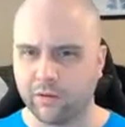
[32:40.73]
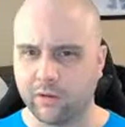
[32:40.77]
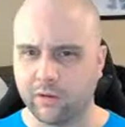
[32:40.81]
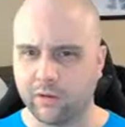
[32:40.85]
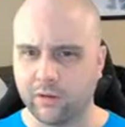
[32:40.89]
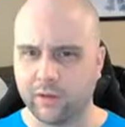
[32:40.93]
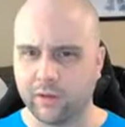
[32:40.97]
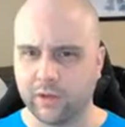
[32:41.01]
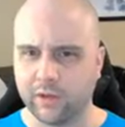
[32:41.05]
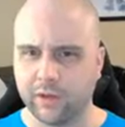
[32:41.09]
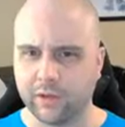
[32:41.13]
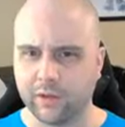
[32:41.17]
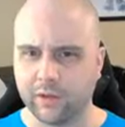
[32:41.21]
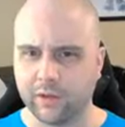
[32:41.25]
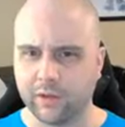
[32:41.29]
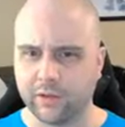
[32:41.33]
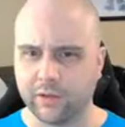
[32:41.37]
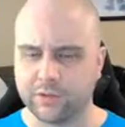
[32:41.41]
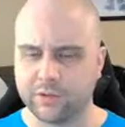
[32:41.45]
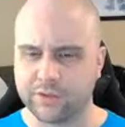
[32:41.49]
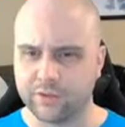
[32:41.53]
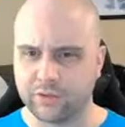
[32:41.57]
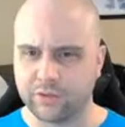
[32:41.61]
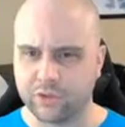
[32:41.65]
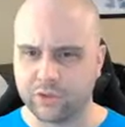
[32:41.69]
Data,
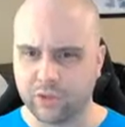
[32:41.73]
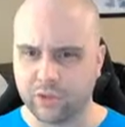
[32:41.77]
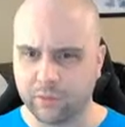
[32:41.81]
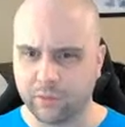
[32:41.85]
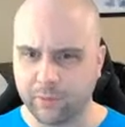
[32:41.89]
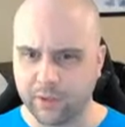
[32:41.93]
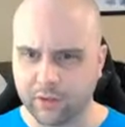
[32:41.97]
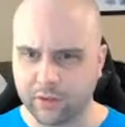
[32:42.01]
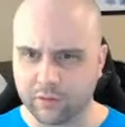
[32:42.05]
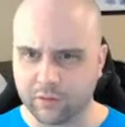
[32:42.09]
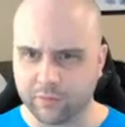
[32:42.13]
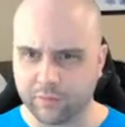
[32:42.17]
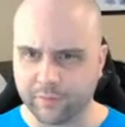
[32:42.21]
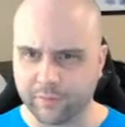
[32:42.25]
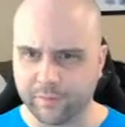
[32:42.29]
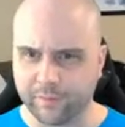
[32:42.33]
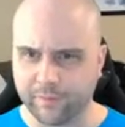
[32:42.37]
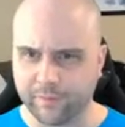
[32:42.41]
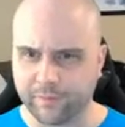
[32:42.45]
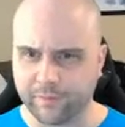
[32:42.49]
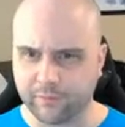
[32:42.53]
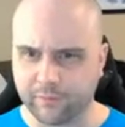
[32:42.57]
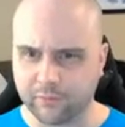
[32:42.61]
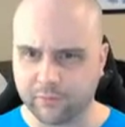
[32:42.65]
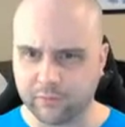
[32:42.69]
so it should be under
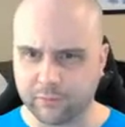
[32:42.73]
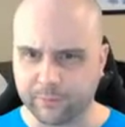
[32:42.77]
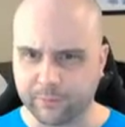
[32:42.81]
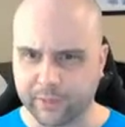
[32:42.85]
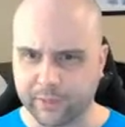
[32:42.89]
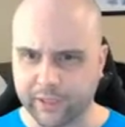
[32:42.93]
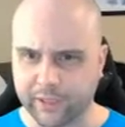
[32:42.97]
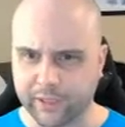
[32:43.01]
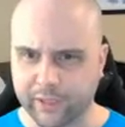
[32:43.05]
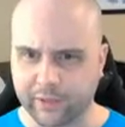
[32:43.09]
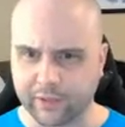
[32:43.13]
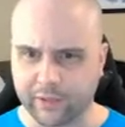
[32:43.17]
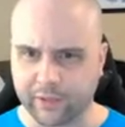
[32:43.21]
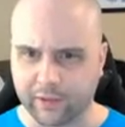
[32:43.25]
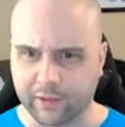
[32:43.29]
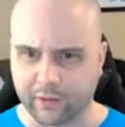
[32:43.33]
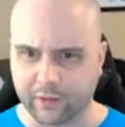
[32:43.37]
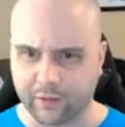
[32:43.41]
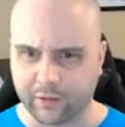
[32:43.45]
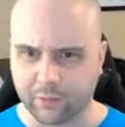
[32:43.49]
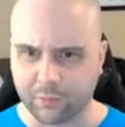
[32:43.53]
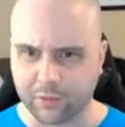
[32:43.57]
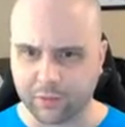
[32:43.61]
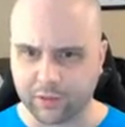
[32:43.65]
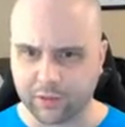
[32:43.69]
format
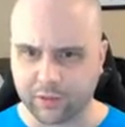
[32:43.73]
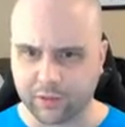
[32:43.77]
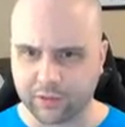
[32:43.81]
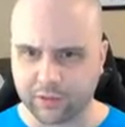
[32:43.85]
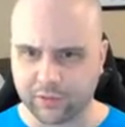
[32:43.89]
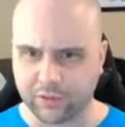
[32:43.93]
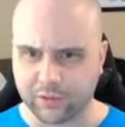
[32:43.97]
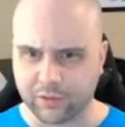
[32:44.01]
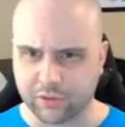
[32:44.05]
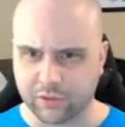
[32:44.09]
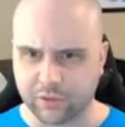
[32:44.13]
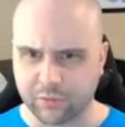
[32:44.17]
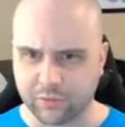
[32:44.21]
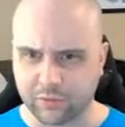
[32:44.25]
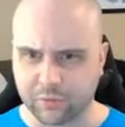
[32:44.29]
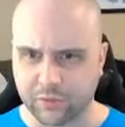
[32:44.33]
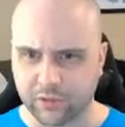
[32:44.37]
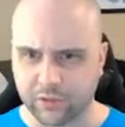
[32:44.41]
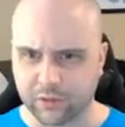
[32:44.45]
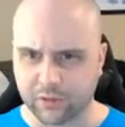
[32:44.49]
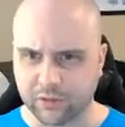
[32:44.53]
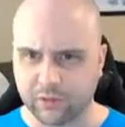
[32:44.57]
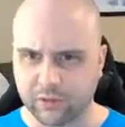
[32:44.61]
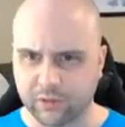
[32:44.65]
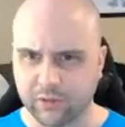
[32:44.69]
here, but it actually should
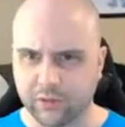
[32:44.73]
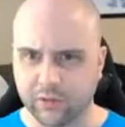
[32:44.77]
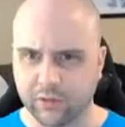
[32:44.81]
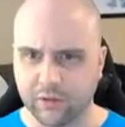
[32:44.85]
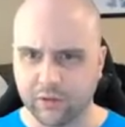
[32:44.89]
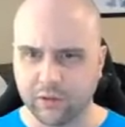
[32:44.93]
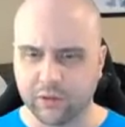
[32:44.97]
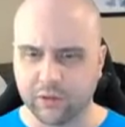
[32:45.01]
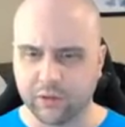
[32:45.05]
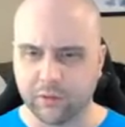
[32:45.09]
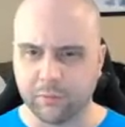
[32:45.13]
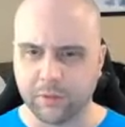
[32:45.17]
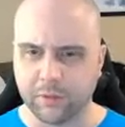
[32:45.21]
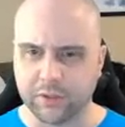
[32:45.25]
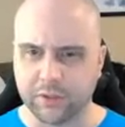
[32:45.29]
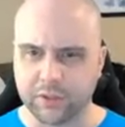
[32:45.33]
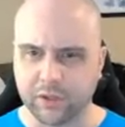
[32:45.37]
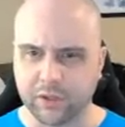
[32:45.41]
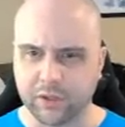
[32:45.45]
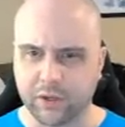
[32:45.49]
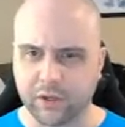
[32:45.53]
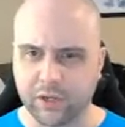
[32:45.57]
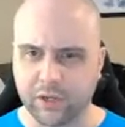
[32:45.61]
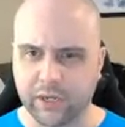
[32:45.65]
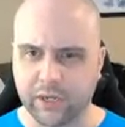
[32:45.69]
be much
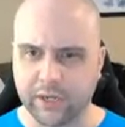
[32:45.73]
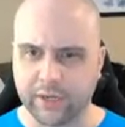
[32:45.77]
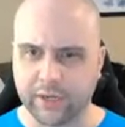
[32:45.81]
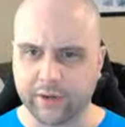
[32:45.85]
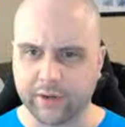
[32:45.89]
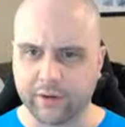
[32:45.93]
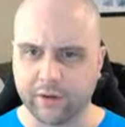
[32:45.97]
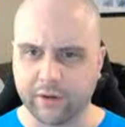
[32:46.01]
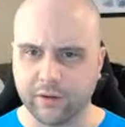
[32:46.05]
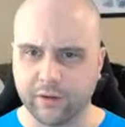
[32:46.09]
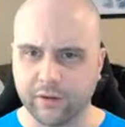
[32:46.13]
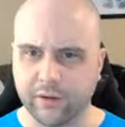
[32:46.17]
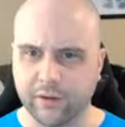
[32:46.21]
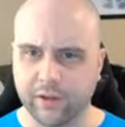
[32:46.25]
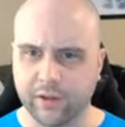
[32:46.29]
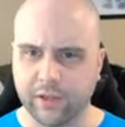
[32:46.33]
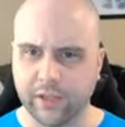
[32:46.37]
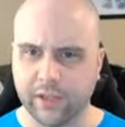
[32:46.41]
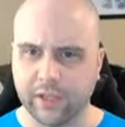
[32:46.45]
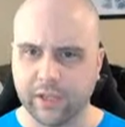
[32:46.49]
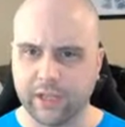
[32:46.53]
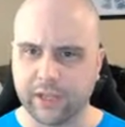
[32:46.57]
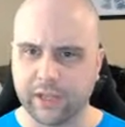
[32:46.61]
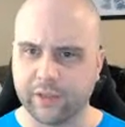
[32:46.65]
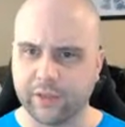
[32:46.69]
higher.
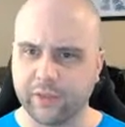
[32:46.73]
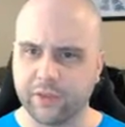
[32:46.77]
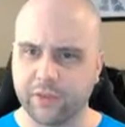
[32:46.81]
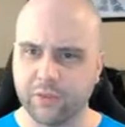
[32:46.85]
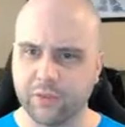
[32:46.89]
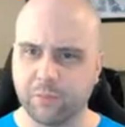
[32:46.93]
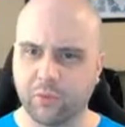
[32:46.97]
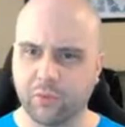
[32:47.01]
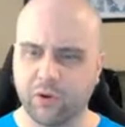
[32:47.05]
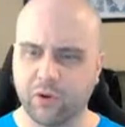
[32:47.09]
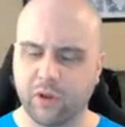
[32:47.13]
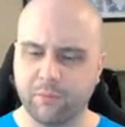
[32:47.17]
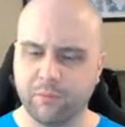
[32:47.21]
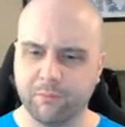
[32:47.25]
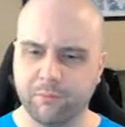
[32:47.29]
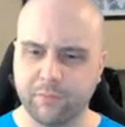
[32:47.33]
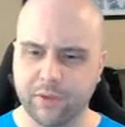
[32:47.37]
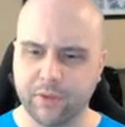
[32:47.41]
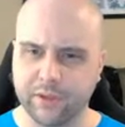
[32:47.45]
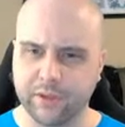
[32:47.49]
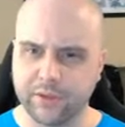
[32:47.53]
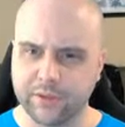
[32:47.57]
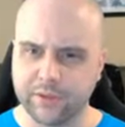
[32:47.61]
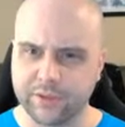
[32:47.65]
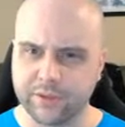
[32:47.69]
And I think the problem
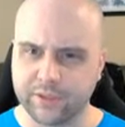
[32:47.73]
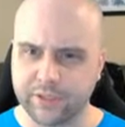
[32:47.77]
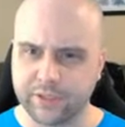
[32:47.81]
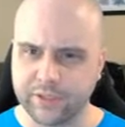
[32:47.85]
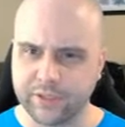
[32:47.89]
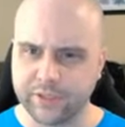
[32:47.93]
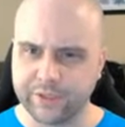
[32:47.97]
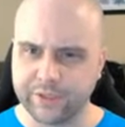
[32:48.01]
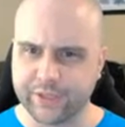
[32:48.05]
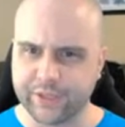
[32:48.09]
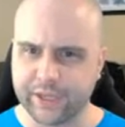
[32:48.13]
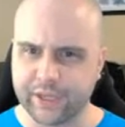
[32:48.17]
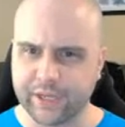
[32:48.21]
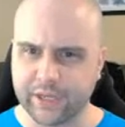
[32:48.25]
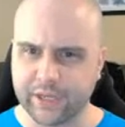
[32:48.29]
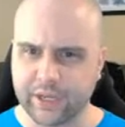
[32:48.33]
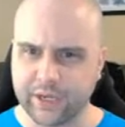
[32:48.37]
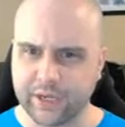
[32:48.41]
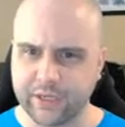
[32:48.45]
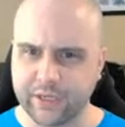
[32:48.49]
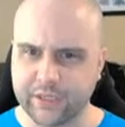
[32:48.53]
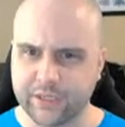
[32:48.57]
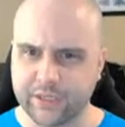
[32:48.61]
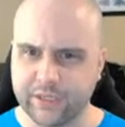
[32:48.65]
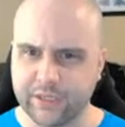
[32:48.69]
is that
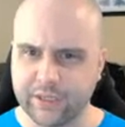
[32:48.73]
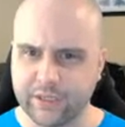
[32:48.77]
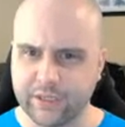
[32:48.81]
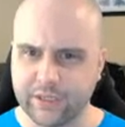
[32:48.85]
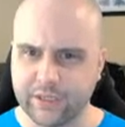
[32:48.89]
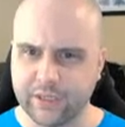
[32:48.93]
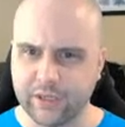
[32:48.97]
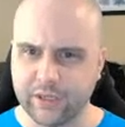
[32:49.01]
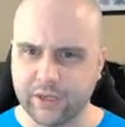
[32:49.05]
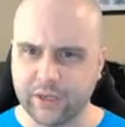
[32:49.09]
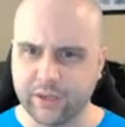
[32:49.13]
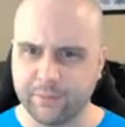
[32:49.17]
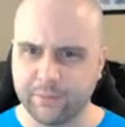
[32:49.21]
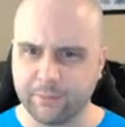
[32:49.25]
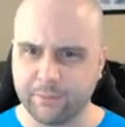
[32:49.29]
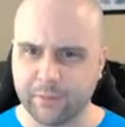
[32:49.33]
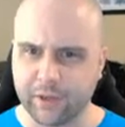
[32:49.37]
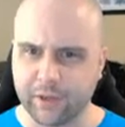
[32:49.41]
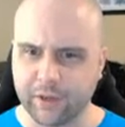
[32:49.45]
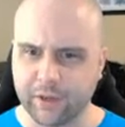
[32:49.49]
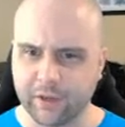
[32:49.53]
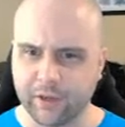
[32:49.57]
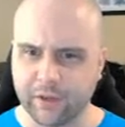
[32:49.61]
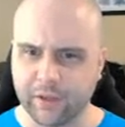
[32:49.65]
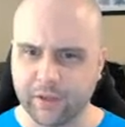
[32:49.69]
I did not
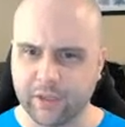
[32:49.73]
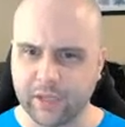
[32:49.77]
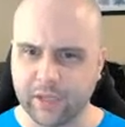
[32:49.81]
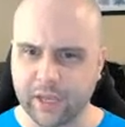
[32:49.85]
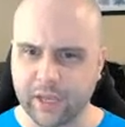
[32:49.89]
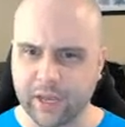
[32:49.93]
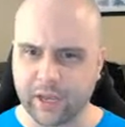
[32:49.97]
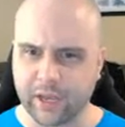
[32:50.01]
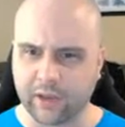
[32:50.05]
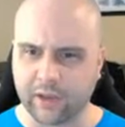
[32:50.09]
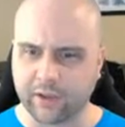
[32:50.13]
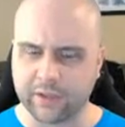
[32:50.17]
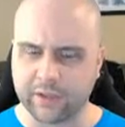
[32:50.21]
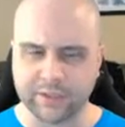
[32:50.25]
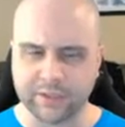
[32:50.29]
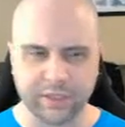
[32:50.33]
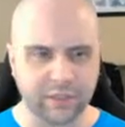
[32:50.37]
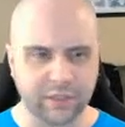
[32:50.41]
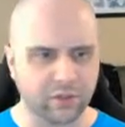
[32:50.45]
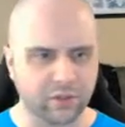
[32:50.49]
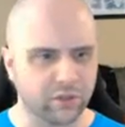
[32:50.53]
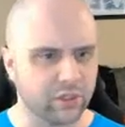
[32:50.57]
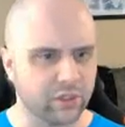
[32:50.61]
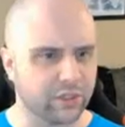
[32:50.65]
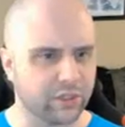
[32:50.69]
make, yeah, because
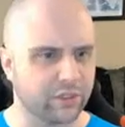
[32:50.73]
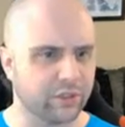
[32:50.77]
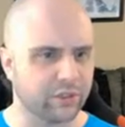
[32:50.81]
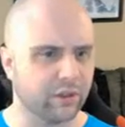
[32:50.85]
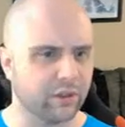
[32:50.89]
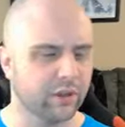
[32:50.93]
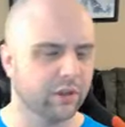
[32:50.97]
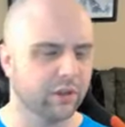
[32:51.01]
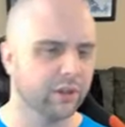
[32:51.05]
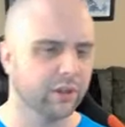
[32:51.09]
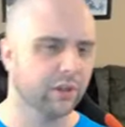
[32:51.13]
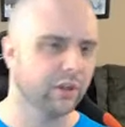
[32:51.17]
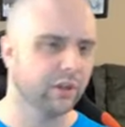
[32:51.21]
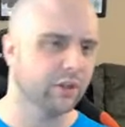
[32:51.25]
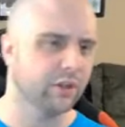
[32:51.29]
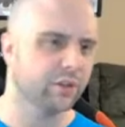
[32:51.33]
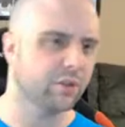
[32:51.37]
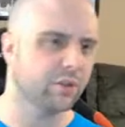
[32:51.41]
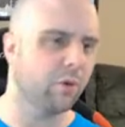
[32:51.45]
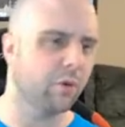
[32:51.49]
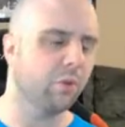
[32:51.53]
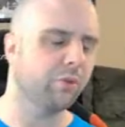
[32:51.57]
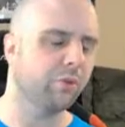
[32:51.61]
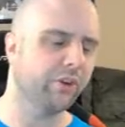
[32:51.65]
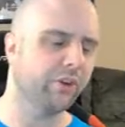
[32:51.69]
it's just,
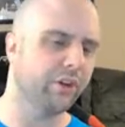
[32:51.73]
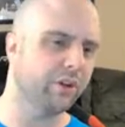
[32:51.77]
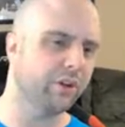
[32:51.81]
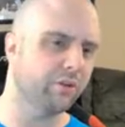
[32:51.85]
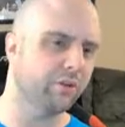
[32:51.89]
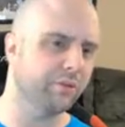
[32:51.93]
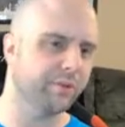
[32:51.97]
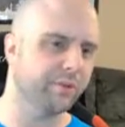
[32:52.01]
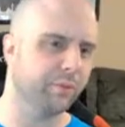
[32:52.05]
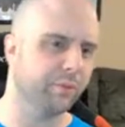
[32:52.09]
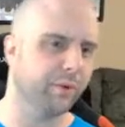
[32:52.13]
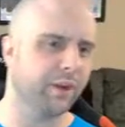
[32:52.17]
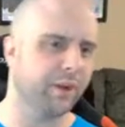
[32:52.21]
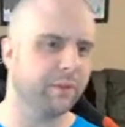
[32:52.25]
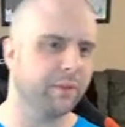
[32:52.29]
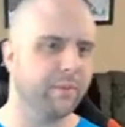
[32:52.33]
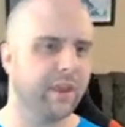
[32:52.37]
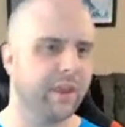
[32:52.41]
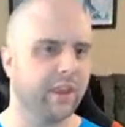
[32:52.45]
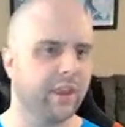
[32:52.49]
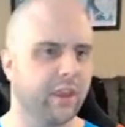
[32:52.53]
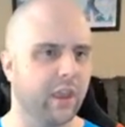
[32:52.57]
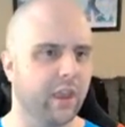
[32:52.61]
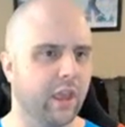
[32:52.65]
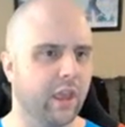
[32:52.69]
so what we're going to do is we're going to
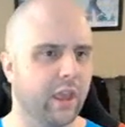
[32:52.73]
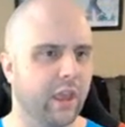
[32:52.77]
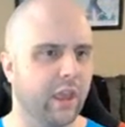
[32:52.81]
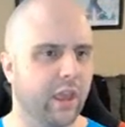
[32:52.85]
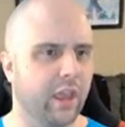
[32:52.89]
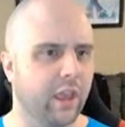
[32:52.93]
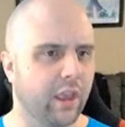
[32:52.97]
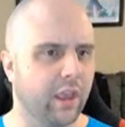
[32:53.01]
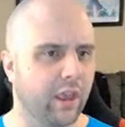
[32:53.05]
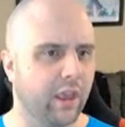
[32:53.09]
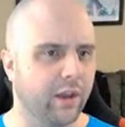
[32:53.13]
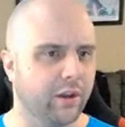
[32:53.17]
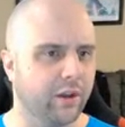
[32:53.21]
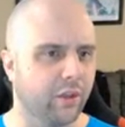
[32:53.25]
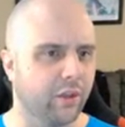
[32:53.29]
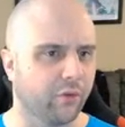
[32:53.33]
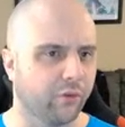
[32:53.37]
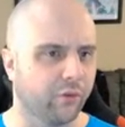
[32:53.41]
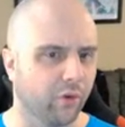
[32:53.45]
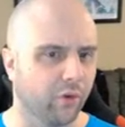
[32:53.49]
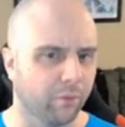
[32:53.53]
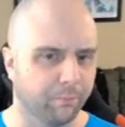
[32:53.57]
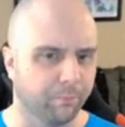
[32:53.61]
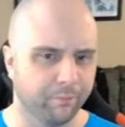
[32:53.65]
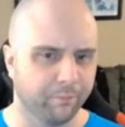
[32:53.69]
make another
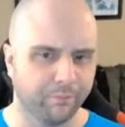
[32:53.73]
form.